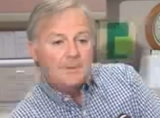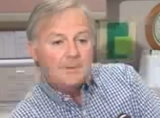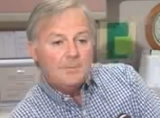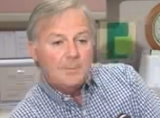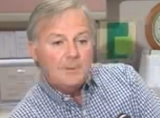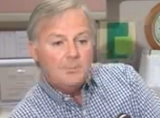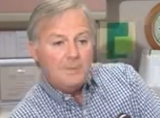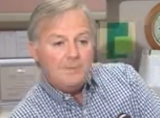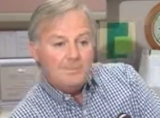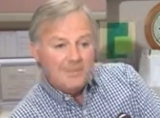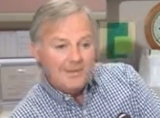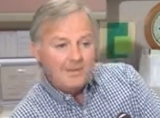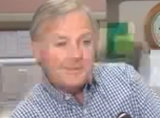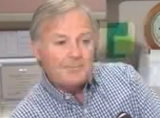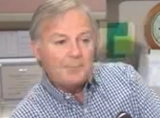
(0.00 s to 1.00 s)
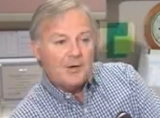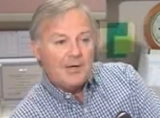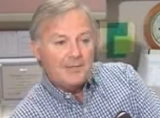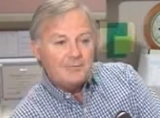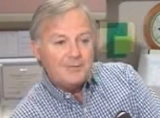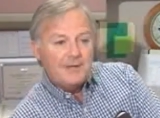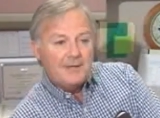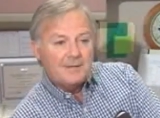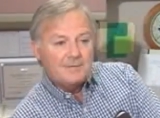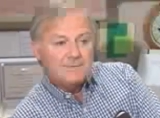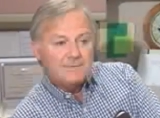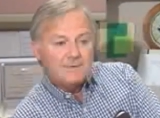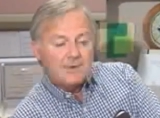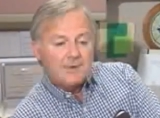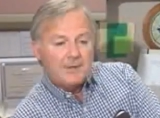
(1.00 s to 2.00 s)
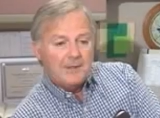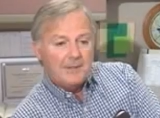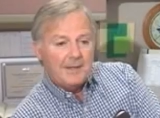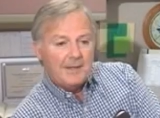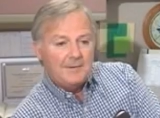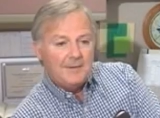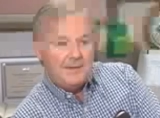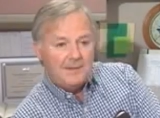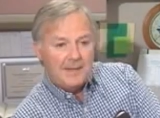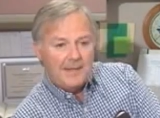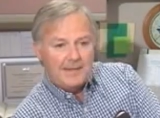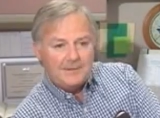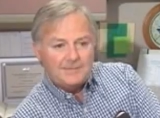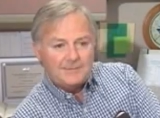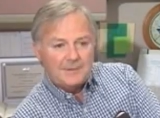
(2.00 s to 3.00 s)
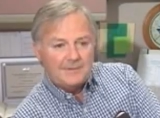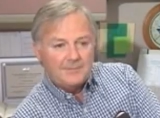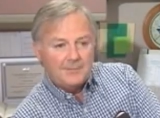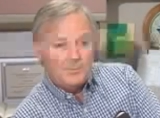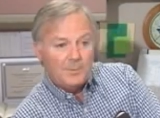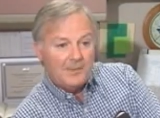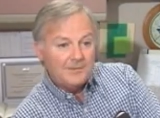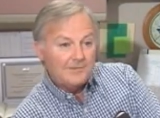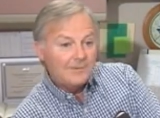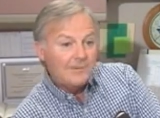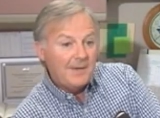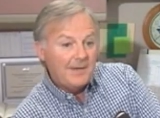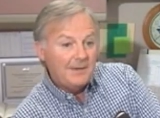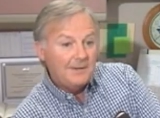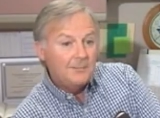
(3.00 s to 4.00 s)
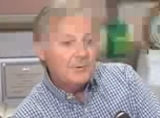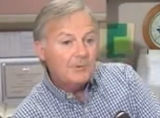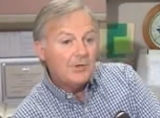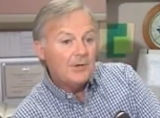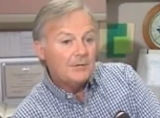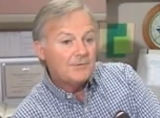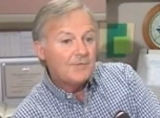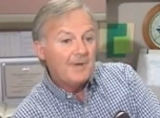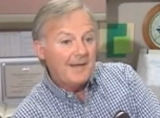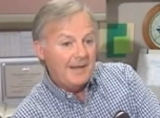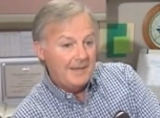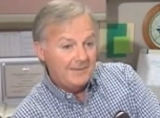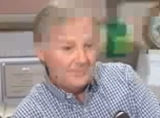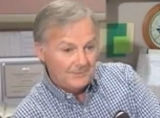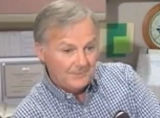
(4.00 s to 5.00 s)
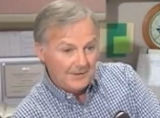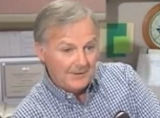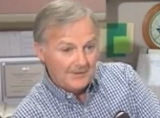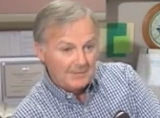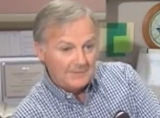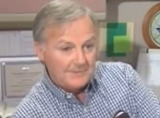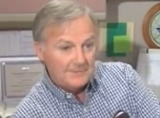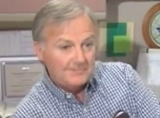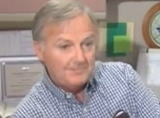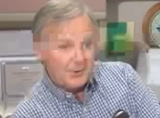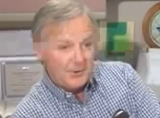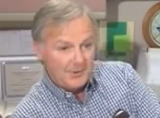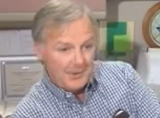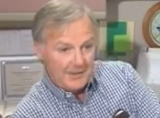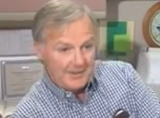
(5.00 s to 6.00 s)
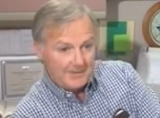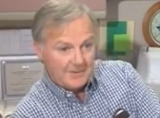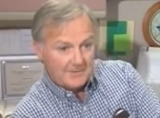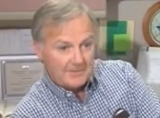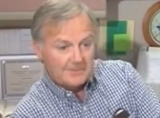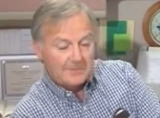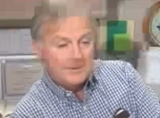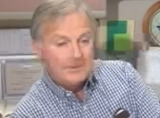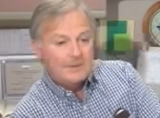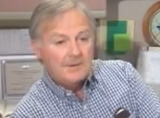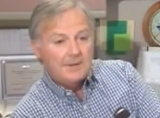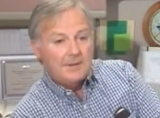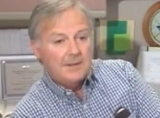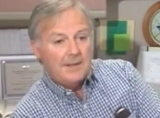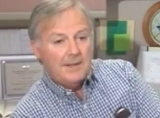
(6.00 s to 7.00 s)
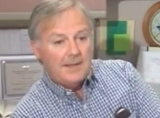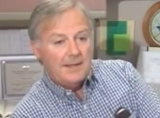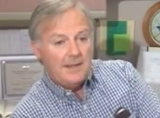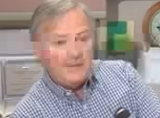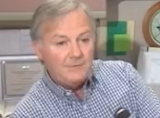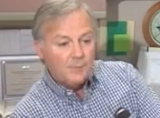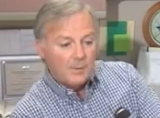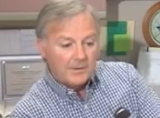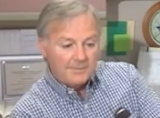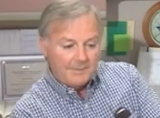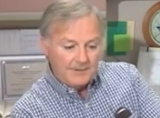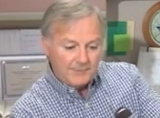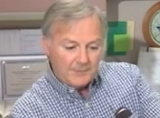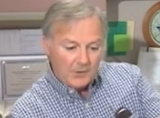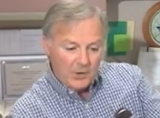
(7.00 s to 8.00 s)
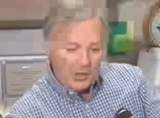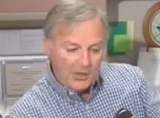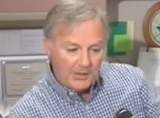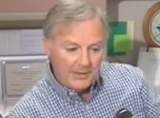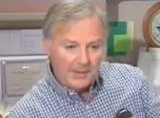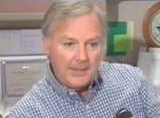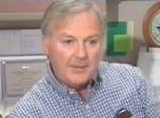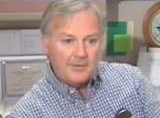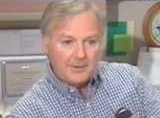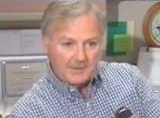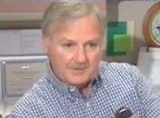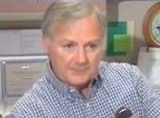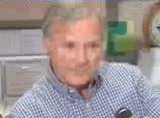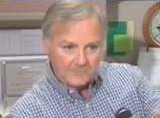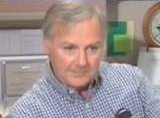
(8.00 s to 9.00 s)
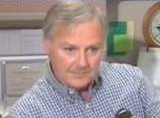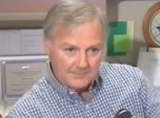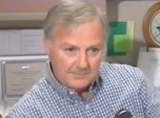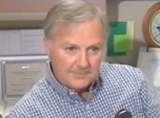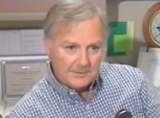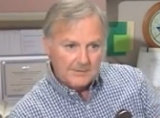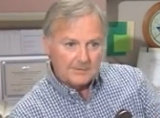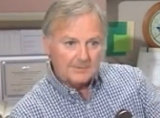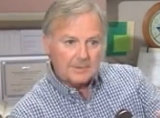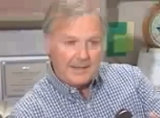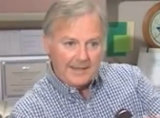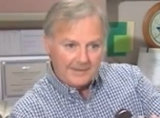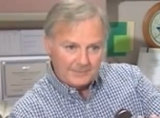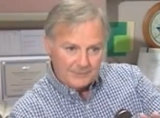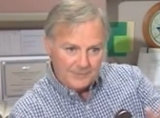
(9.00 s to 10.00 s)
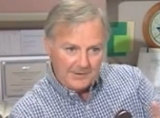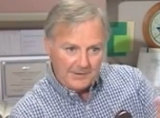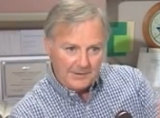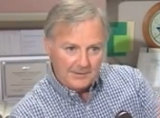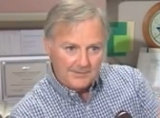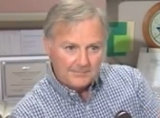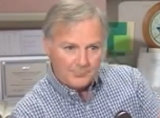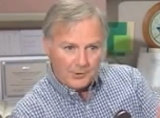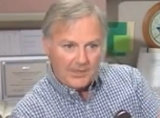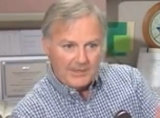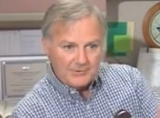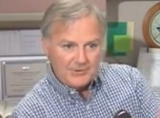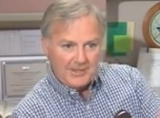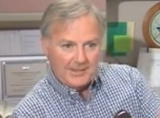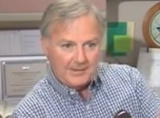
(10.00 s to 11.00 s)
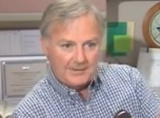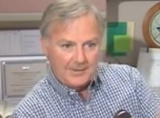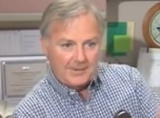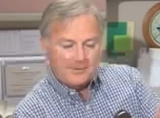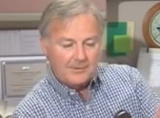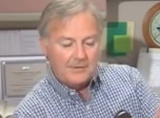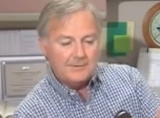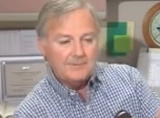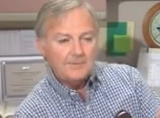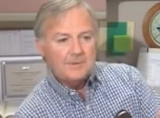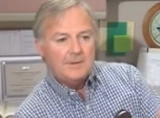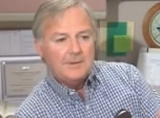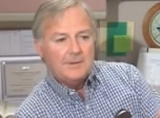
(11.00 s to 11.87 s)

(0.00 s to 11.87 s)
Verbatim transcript: When we built the projects starting in 1997, we estimated it would cost about eight cents per acre. And each one of these target areas, uh, cloud seeding project areas,